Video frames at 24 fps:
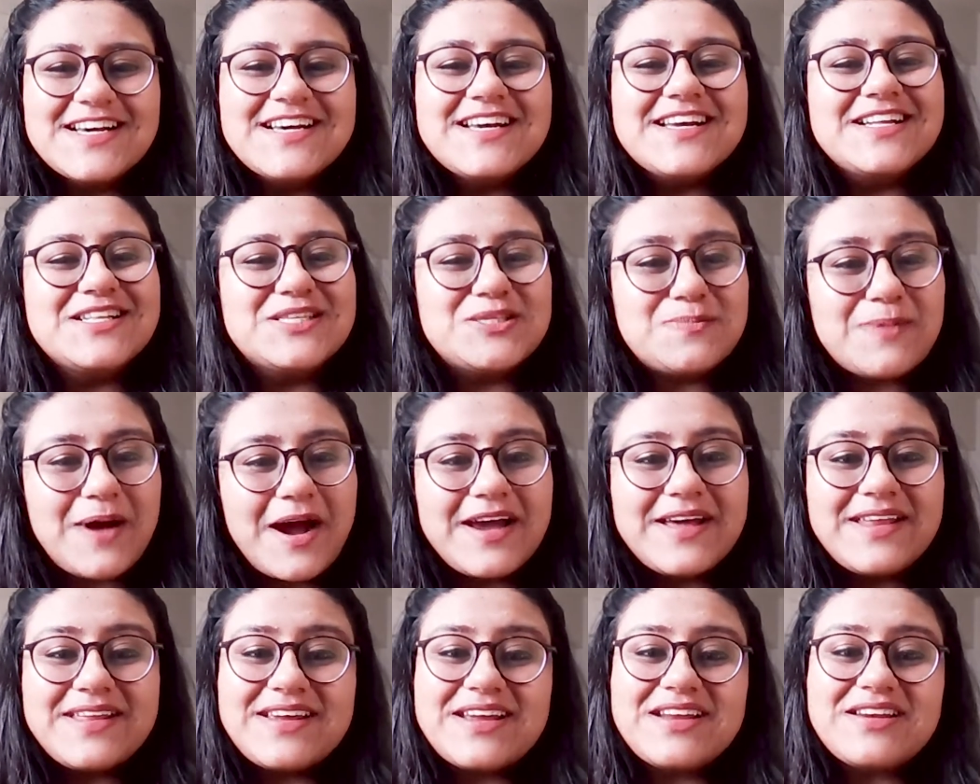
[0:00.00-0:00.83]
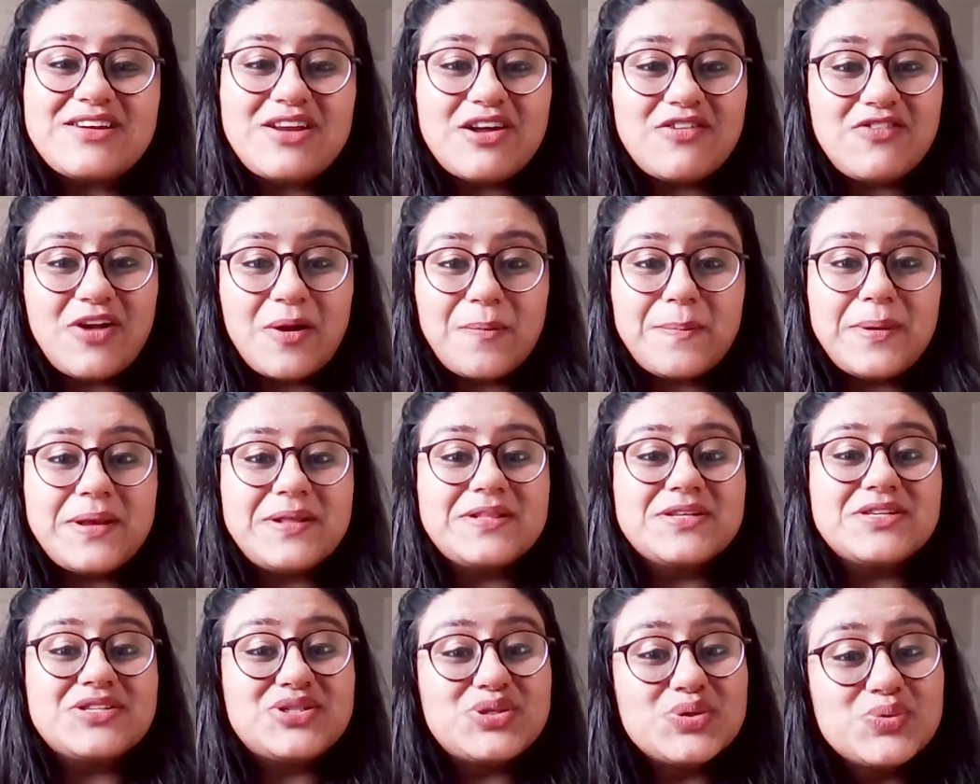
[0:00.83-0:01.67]
inspiring and developing
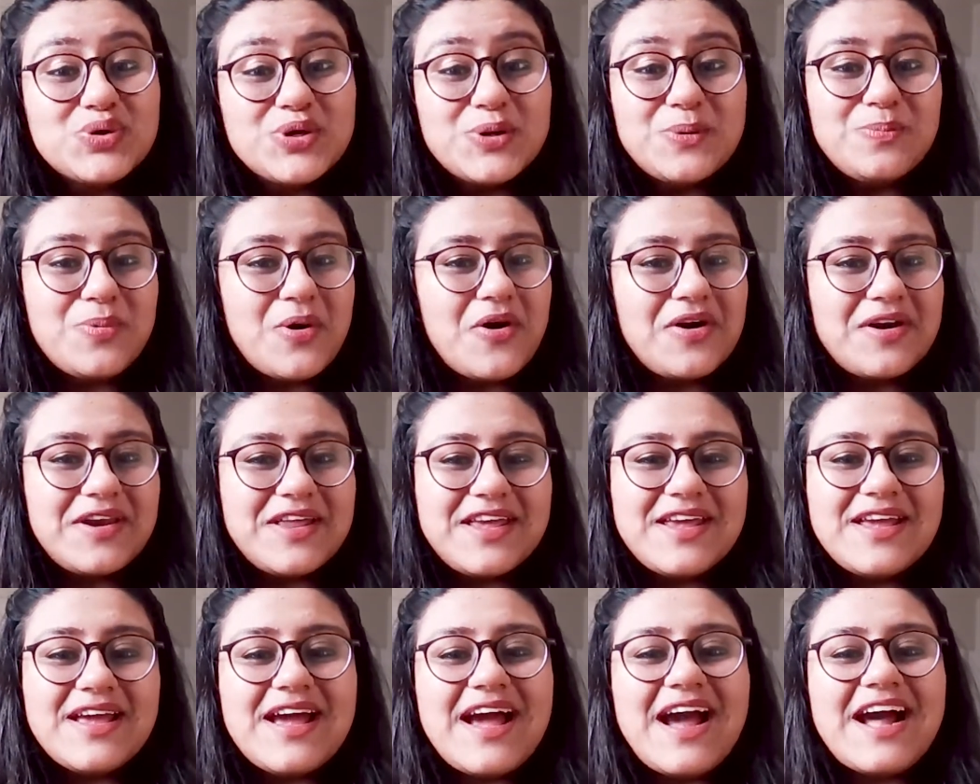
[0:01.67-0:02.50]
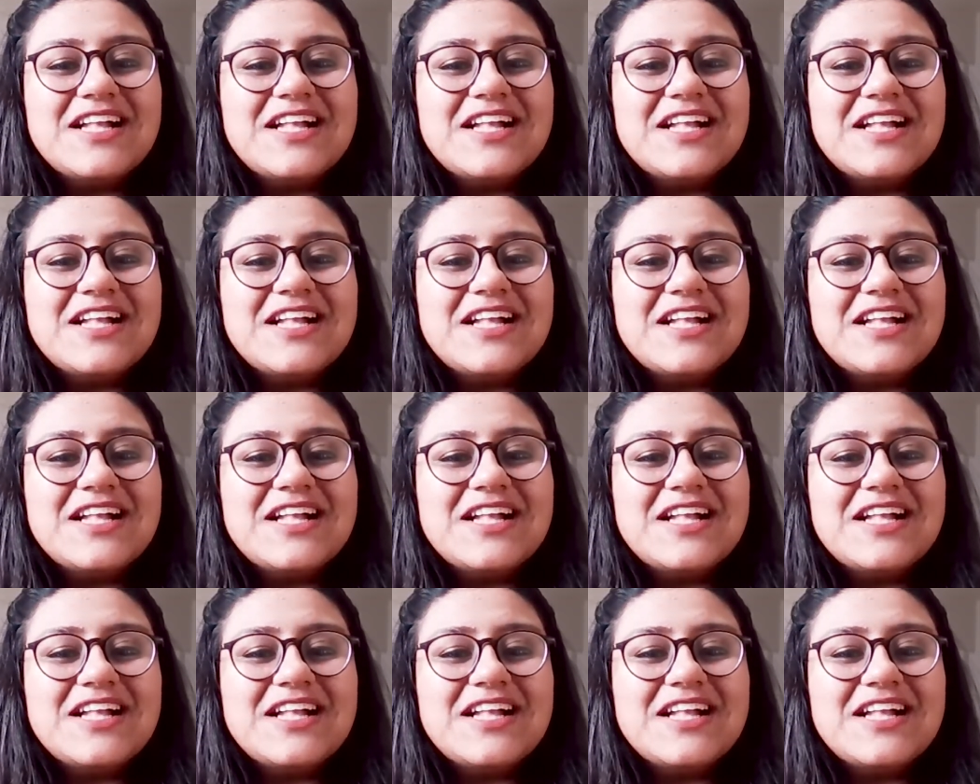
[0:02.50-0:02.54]
the student body,